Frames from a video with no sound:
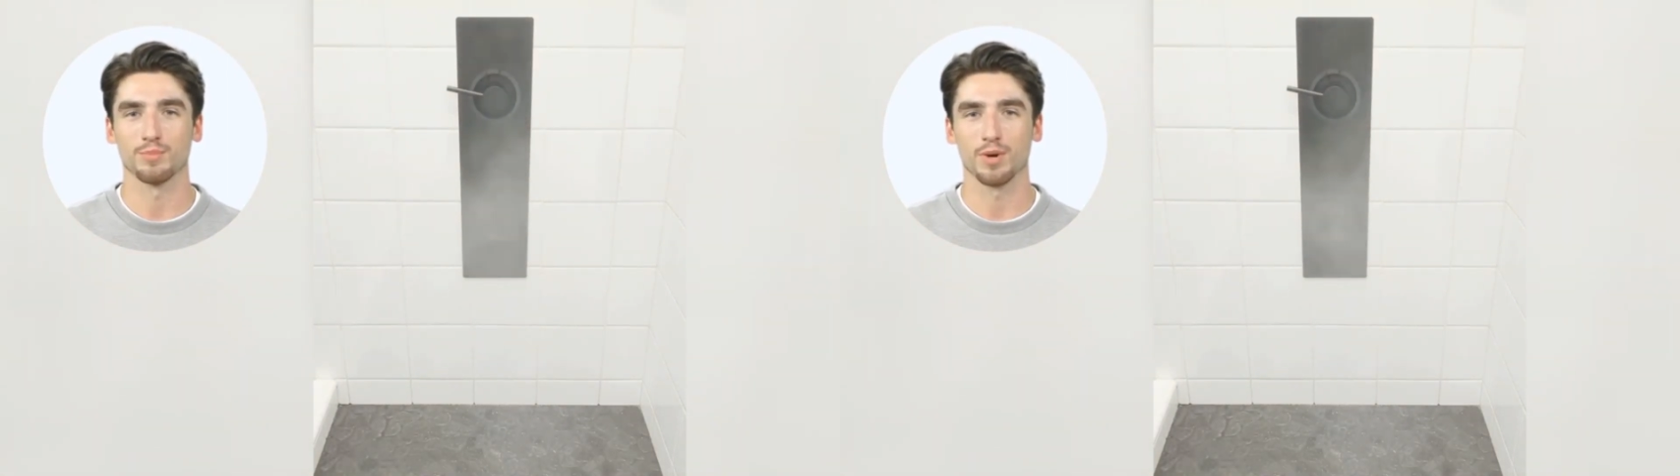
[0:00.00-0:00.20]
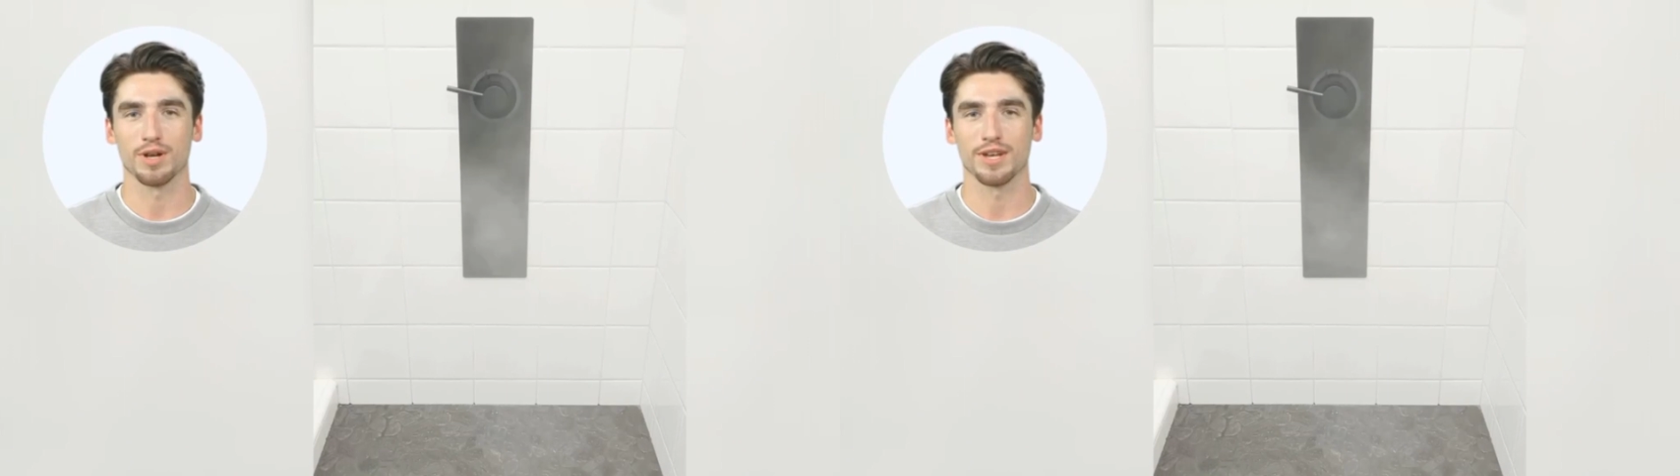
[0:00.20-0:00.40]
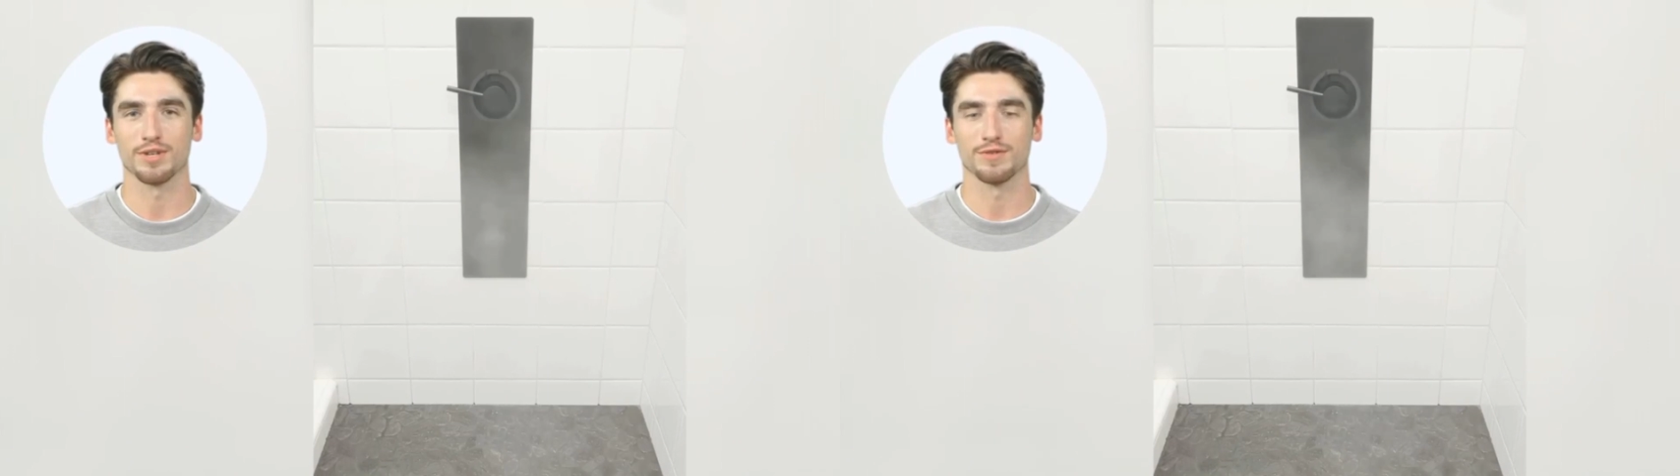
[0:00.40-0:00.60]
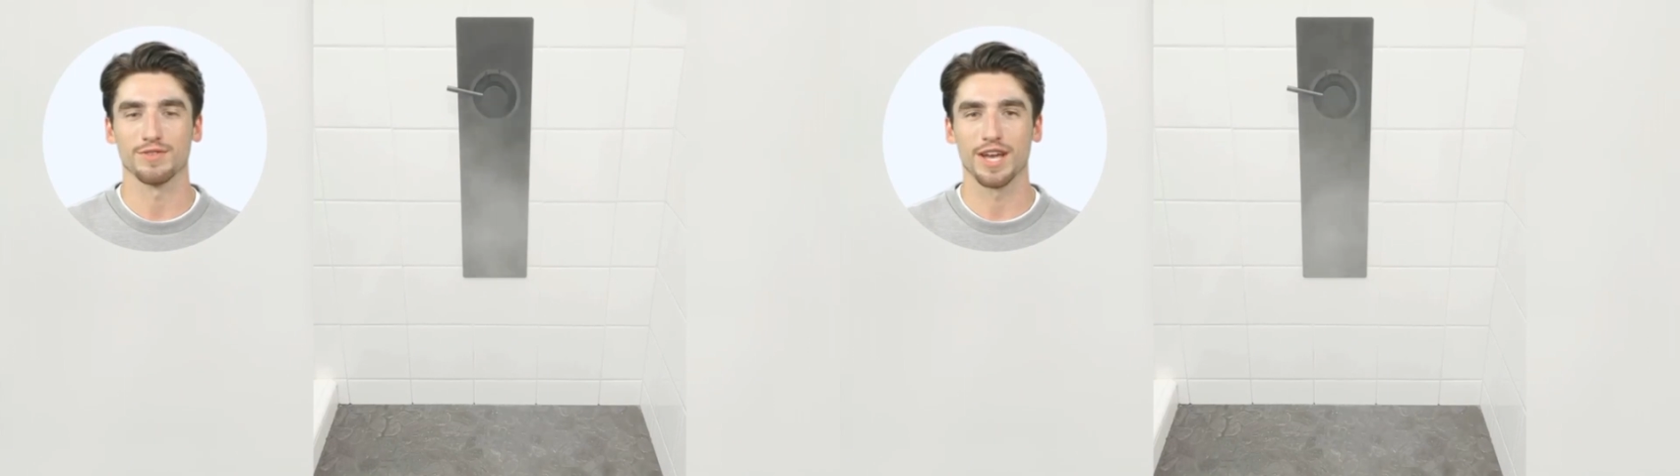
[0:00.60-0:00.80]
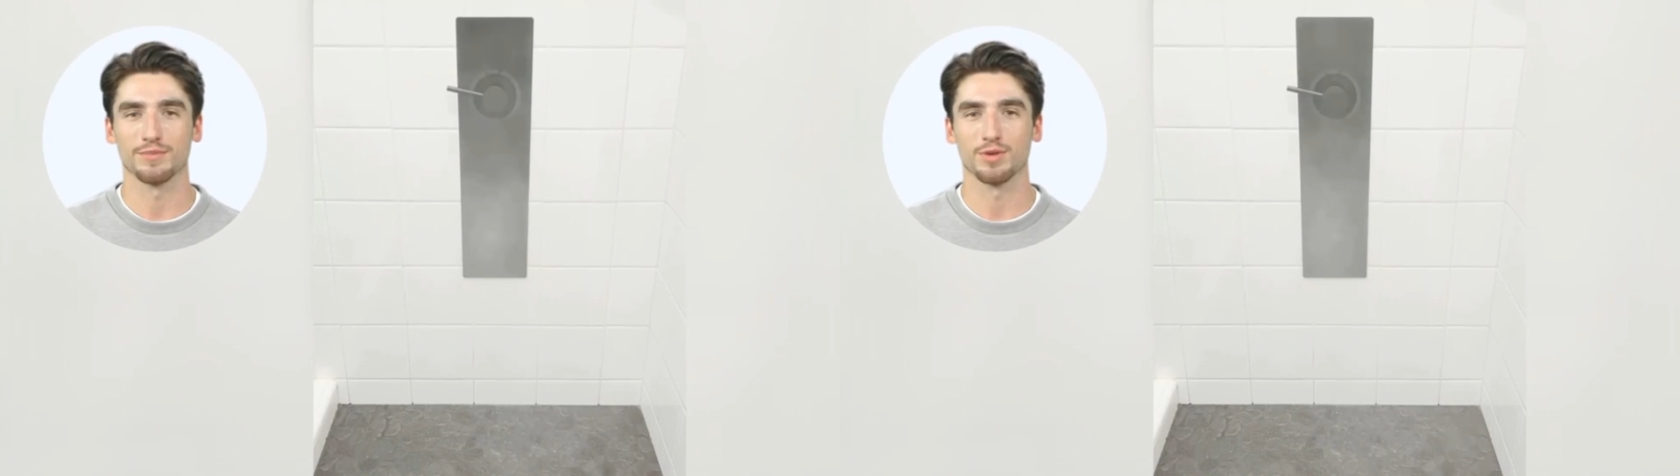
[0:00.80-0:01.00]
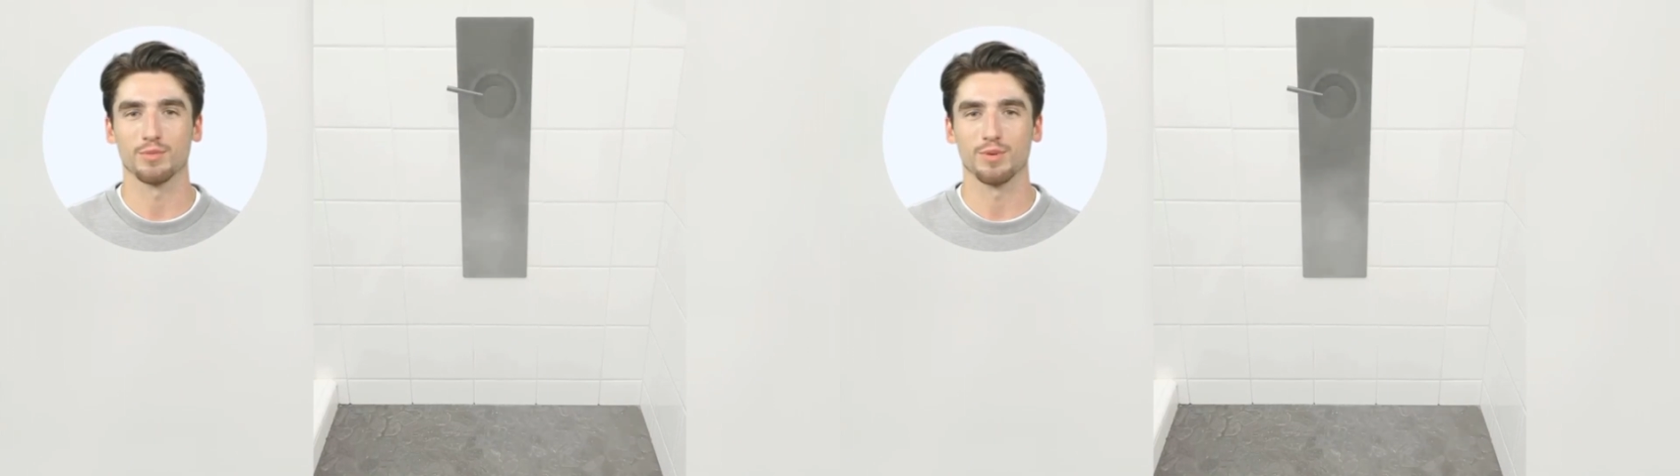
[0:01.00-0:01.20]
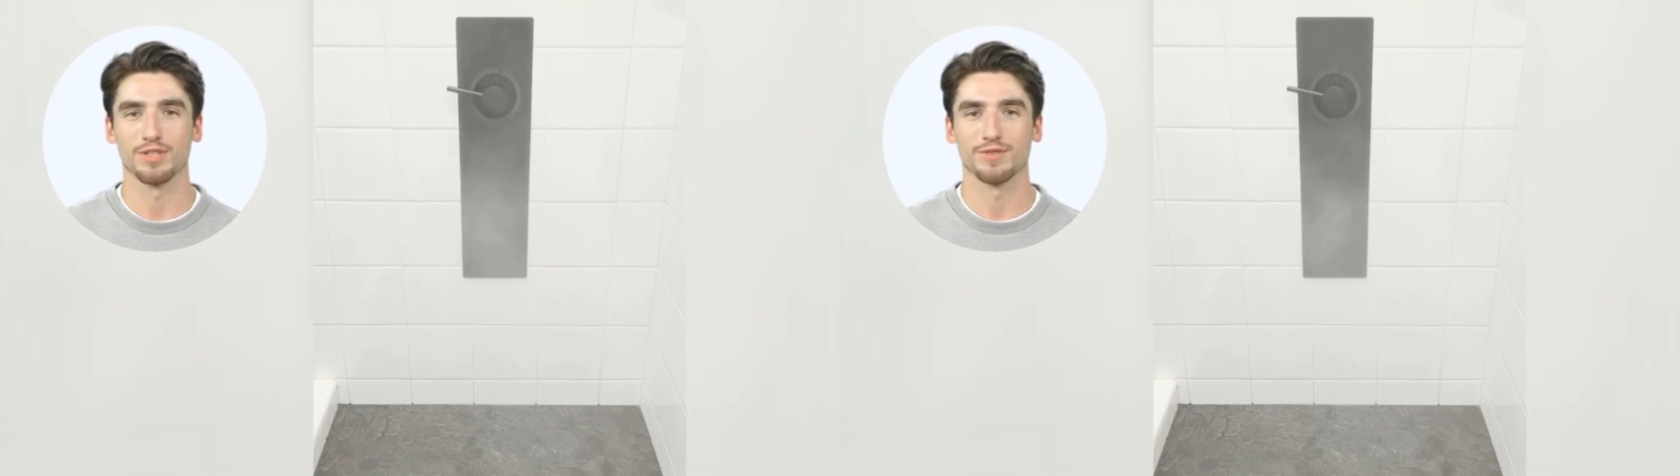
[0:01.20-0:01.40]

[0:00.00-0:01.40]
105 degrees